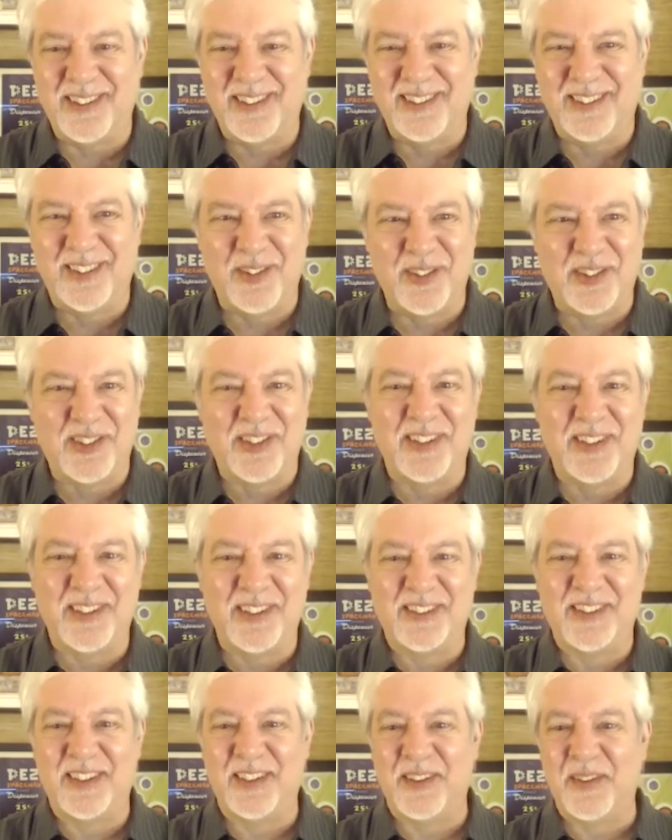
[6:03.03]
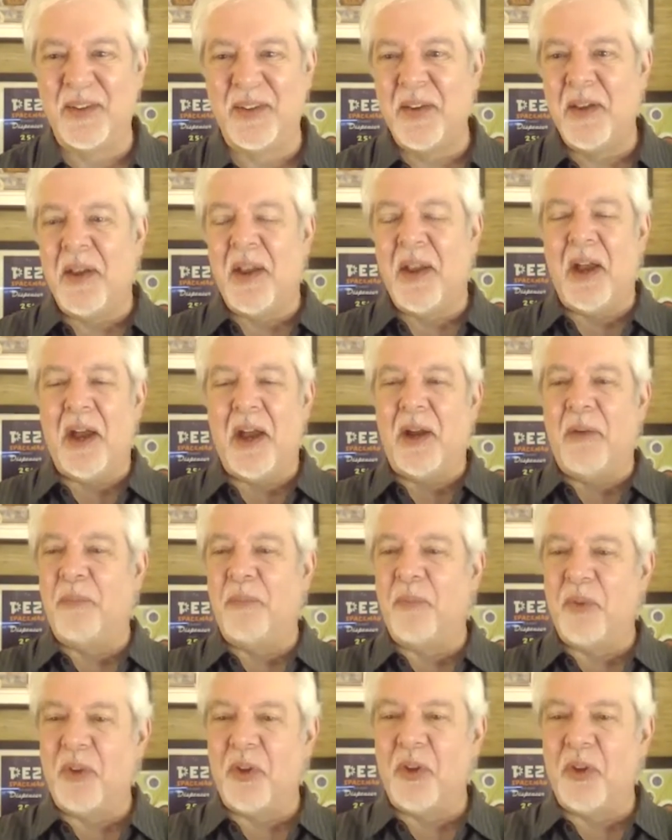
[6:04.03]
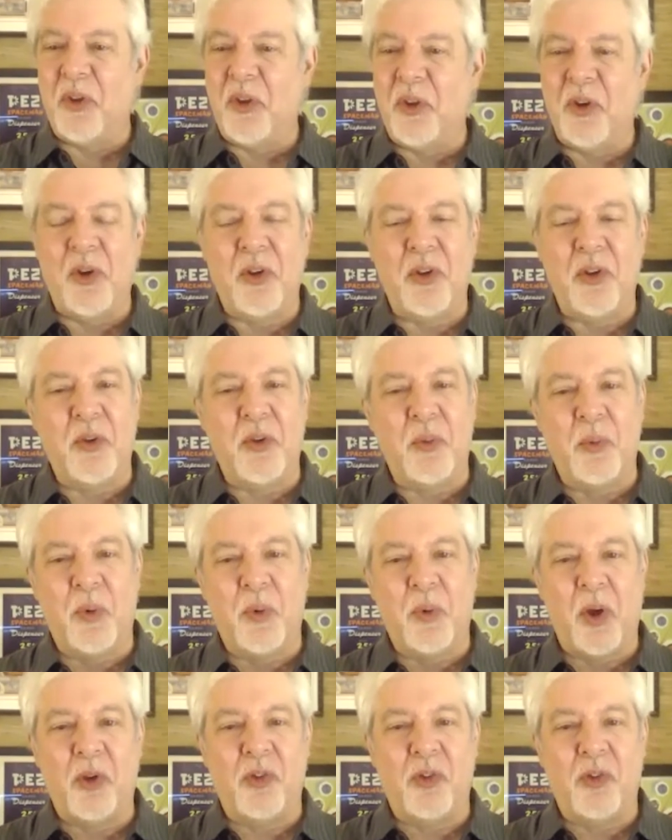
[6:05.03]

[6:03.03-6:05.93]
It's always good to see you. You